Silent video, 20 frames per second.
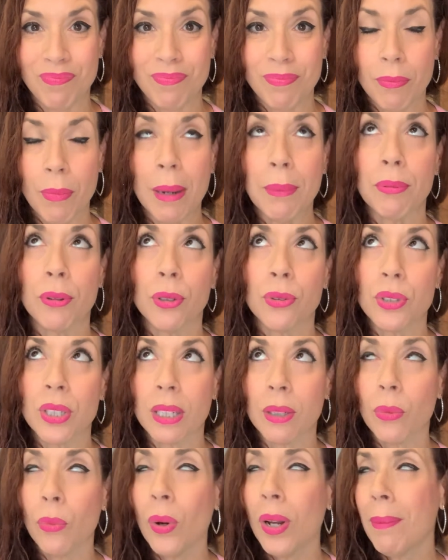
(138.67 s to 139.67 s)

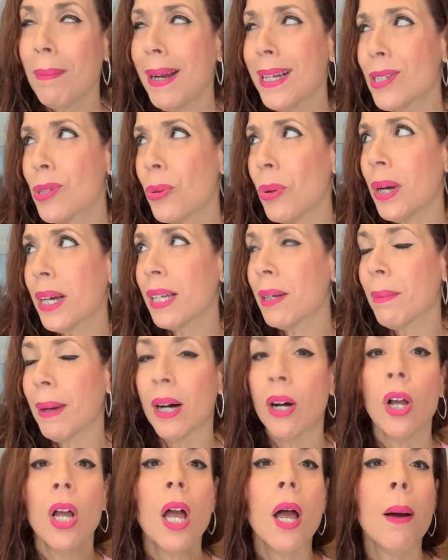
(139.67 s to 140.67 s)
What am I talking about?
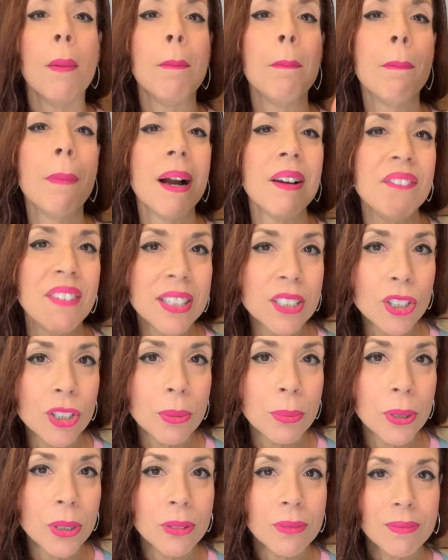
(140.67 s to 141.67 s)
My
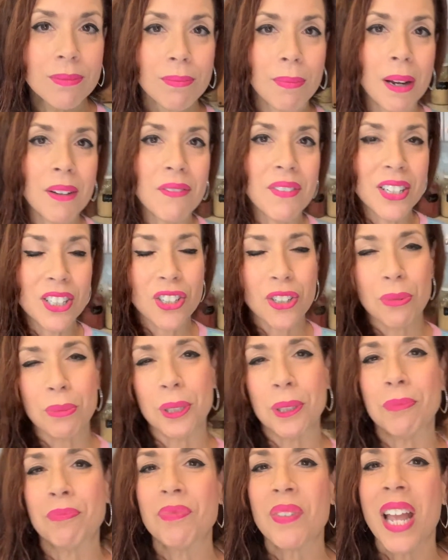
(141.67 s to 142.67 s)
vegetable.
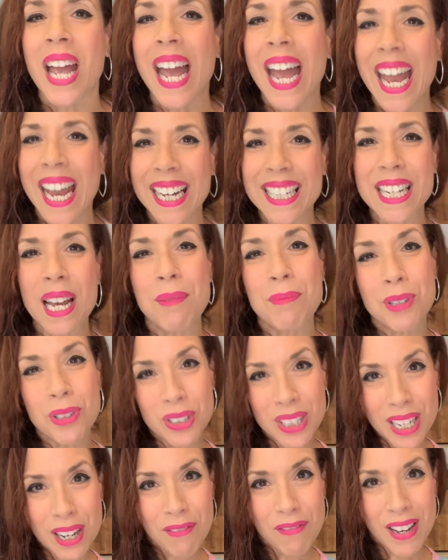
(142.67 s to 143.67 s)
And I'm
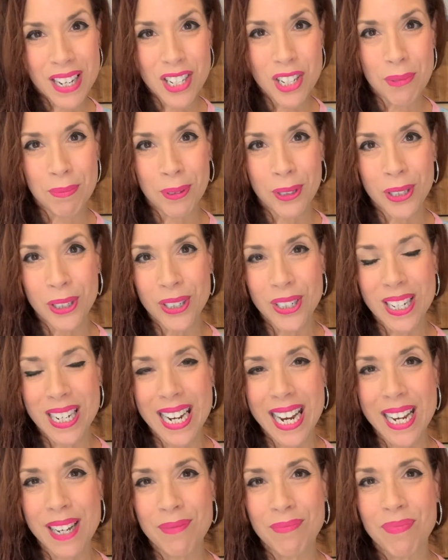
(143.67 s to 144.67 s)
using a veggie burger
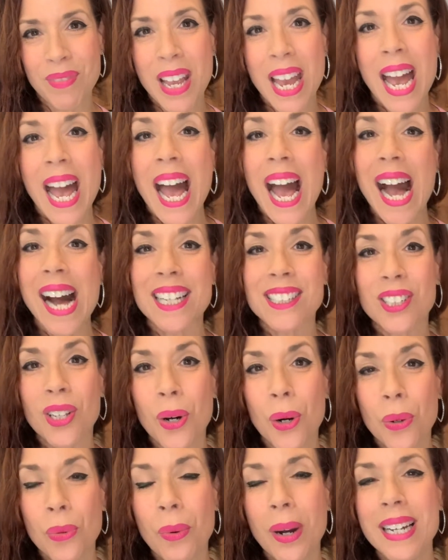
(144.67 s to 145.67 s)
today. As
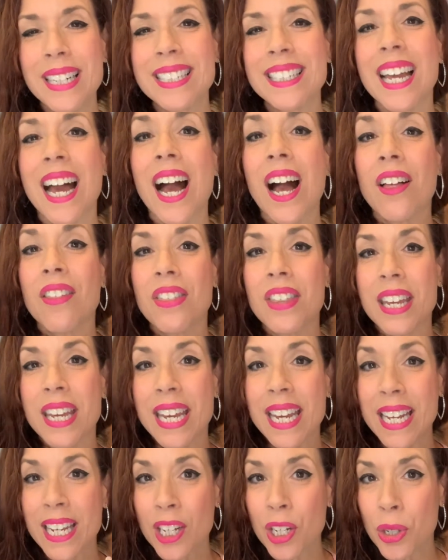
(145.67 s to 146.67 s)
always, the
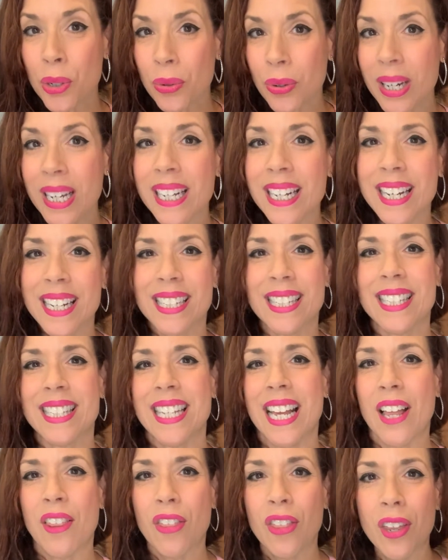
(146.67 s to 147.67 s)
ingredients,
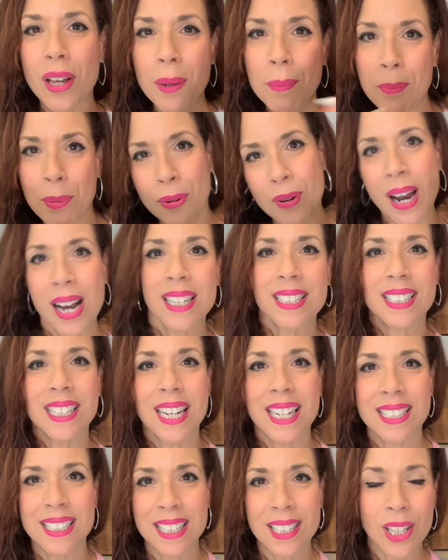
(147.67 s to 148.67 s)
the
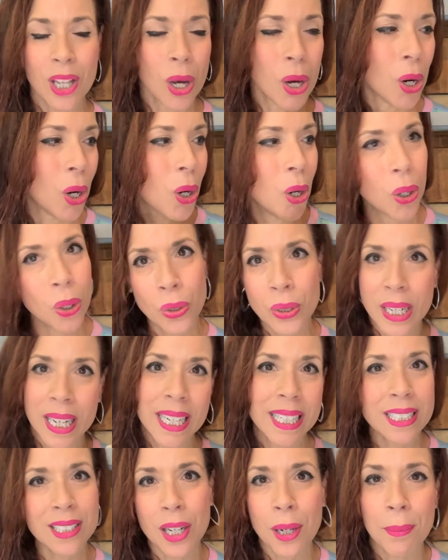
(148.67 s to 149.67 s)
process, and the whole kit
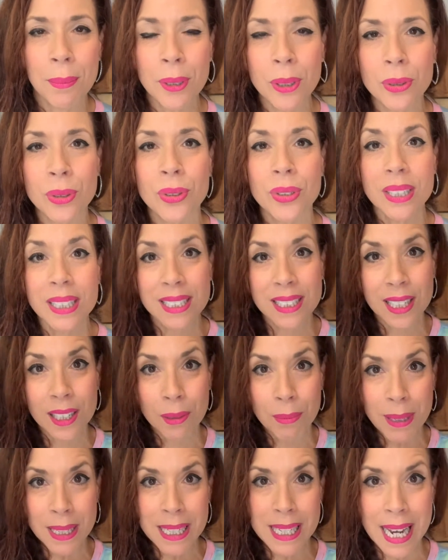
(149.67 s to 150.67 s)
and caboodle is gonna
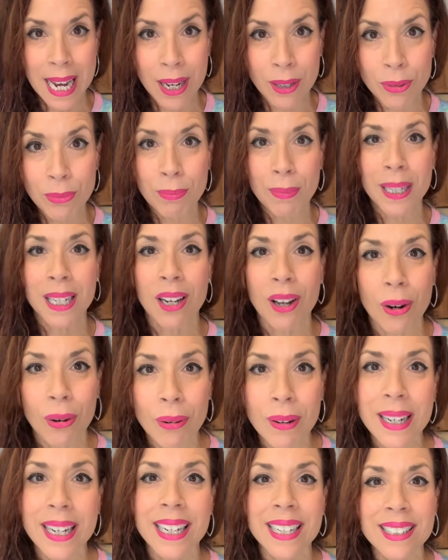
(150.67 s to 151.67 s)
be down below
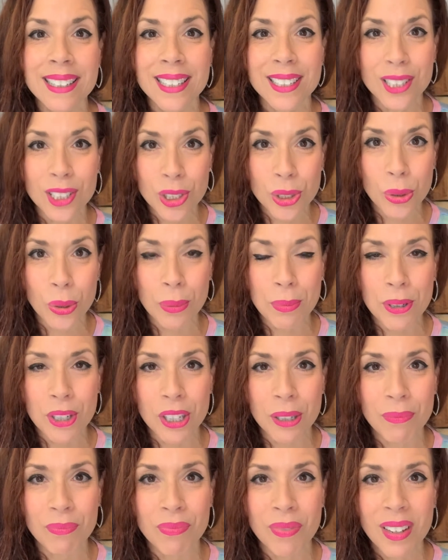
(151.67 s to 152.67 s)
in the
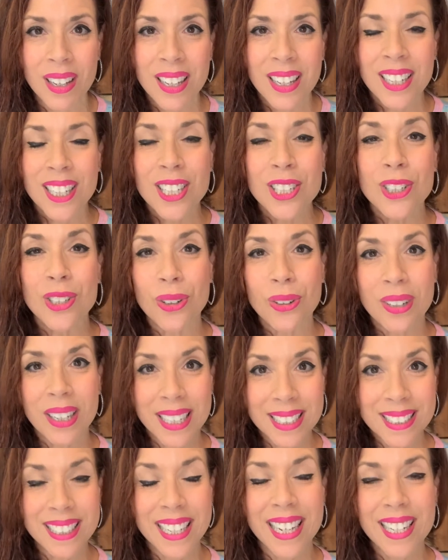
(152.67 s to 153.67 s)
description. So
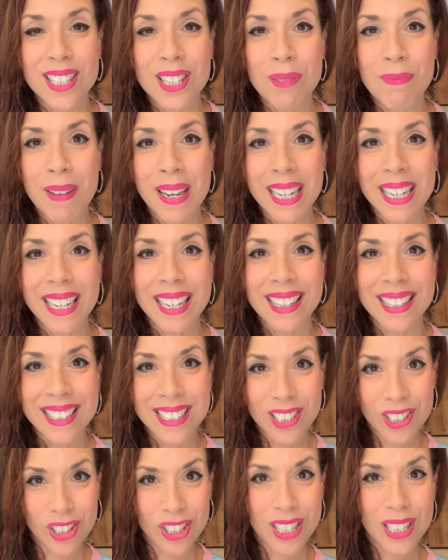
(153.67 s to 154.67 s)
let's get to making
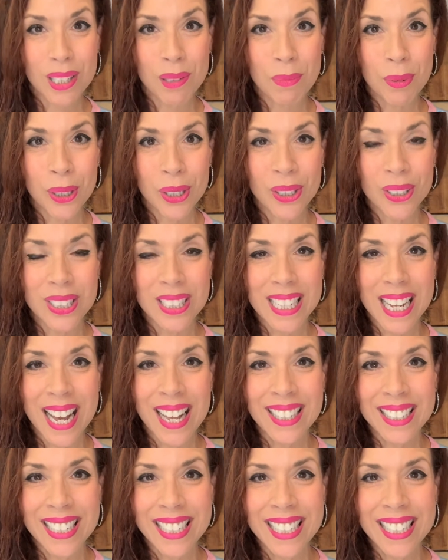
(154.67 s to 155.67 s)
this cheeseburger
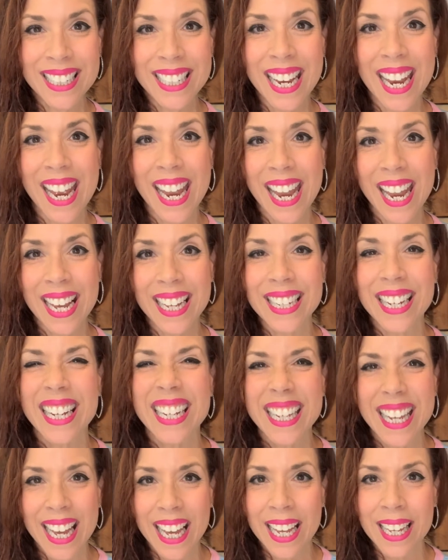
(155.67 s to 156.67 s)
salad. And
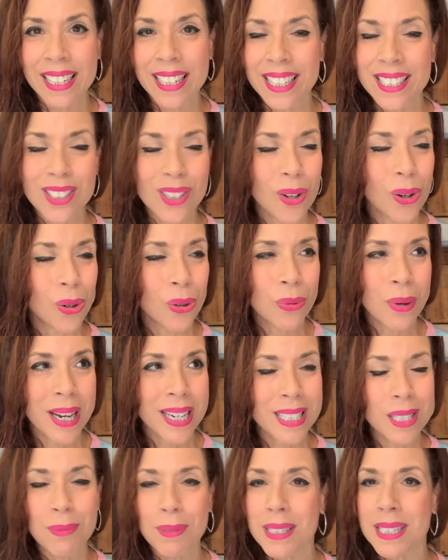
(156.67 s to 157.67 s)
again, as
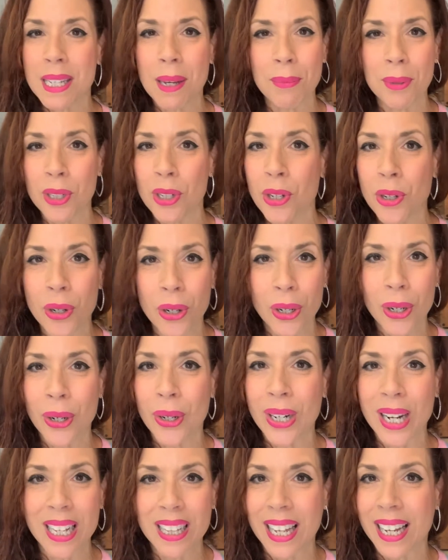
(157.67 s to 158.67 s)
always, because I'm a New Yorker and
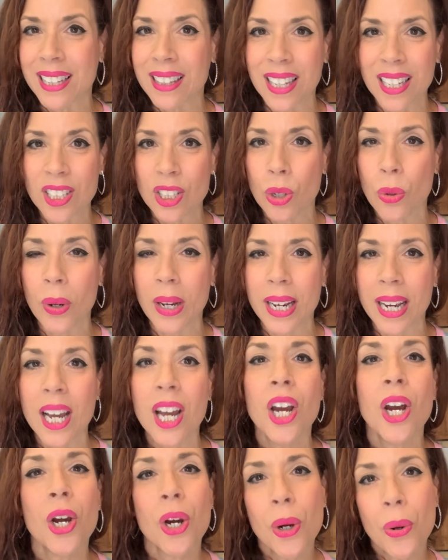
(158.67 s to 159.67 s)
I like things quick,
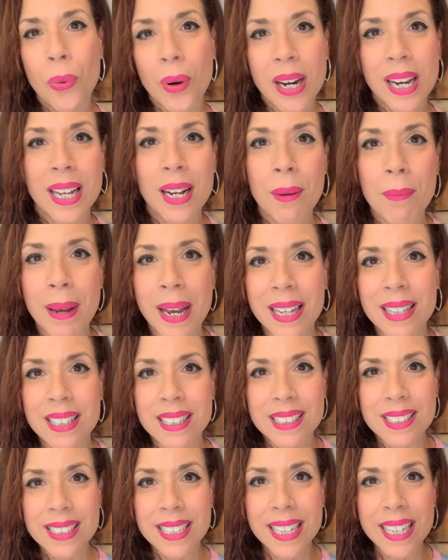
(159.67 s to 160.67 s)
we're gonna make
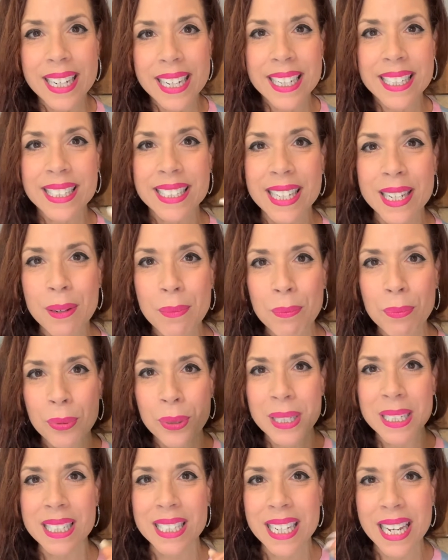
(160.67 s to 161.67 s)
this easy,
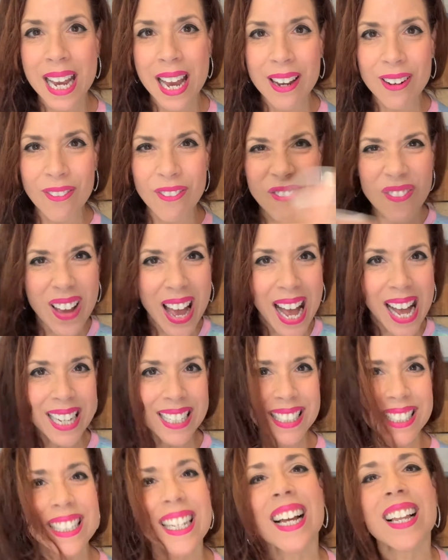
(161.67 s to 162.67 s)
breezy, and
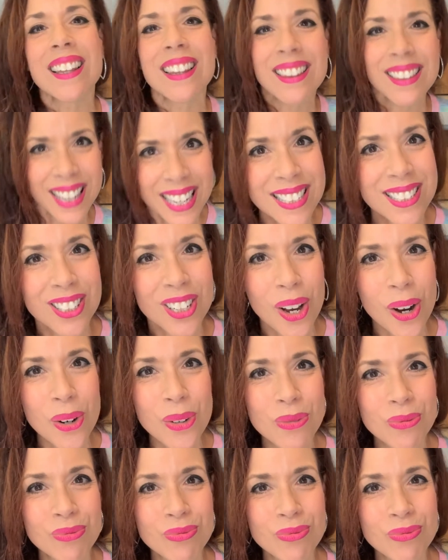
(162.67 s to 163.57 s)
fast. Let's go.